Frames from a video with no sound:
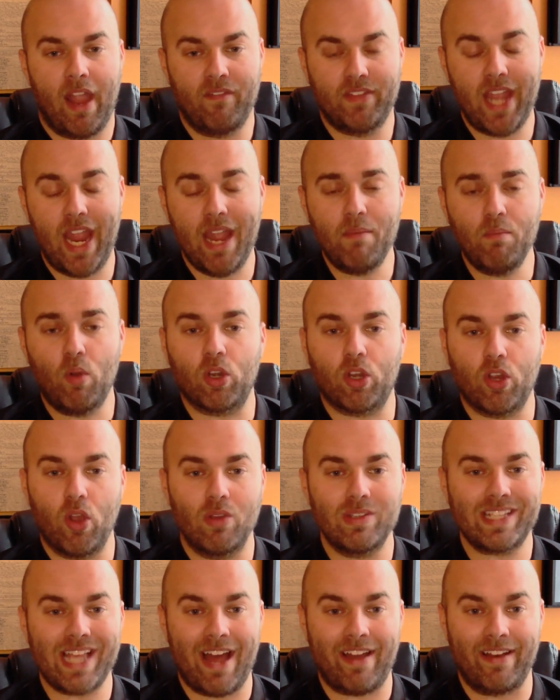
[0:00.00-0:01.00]
if Dan Moore
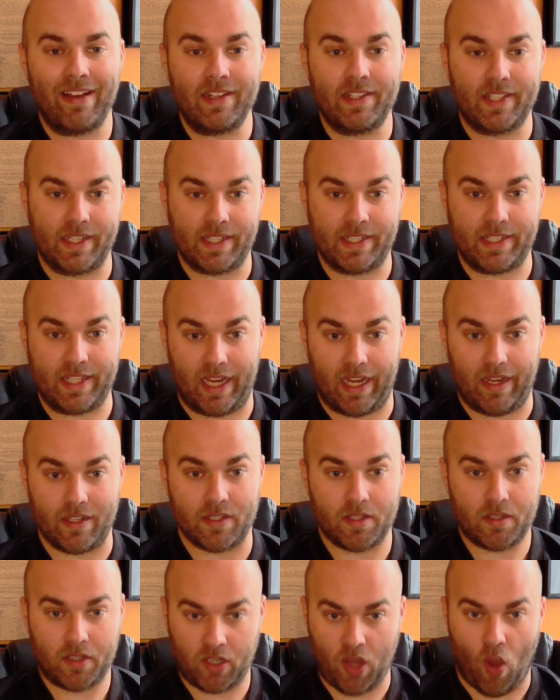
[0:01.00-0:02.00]
goes out and
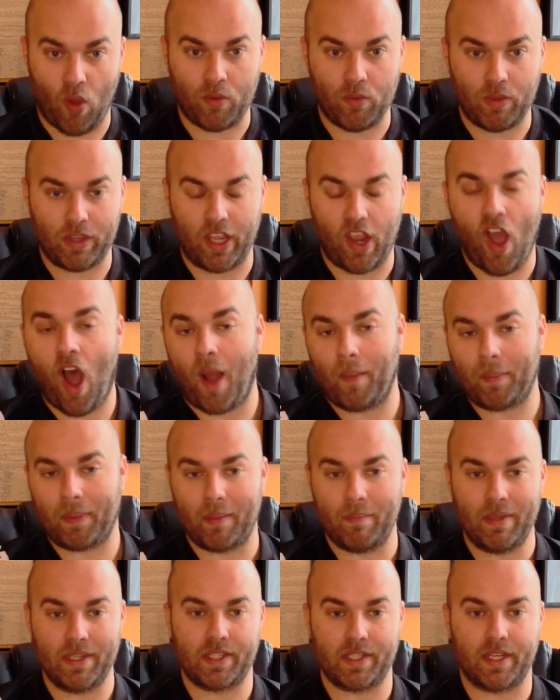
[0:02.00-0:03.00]
succeeds, going with the
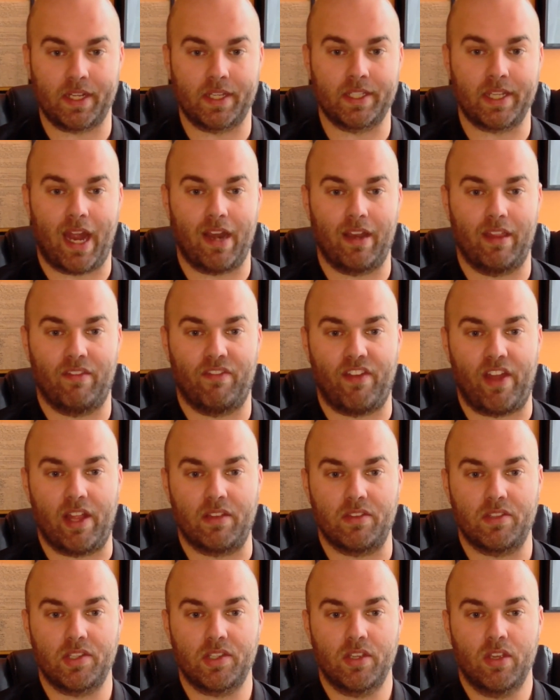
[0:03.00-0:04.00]
optimistic side of the
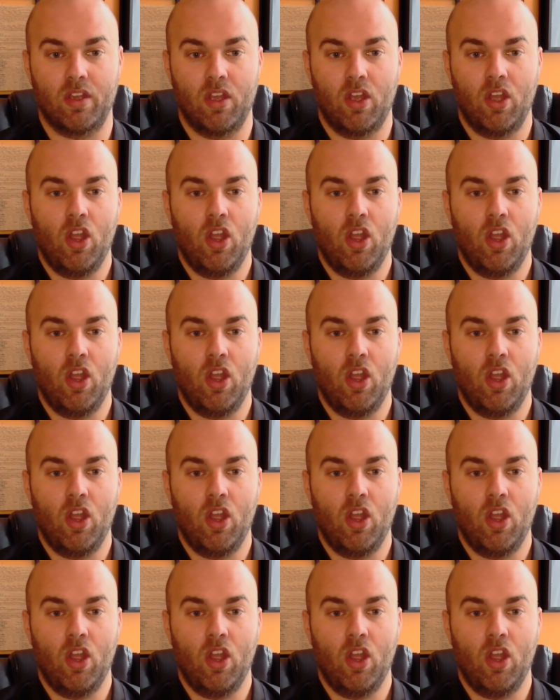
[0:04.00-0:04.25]
fence,